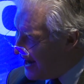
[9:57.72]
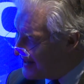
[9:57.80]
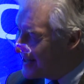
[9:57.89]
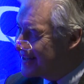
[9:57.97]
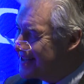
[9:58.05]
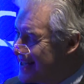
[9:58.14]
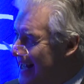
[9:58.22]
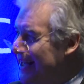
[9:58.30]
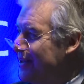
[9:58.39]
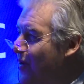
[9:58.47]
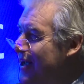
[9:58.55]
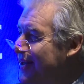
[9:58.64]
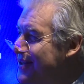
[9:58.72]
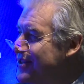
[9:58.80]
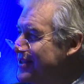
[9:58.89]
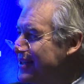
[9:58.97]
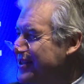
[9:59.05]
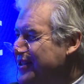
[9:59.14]
under exactly the right
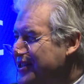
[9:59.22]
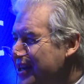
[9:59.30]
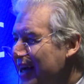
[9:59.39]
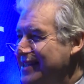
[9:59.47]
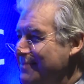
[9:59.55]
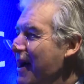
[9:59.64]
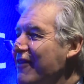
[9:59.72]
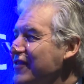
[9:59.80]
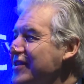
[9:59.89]
conditions, it's just about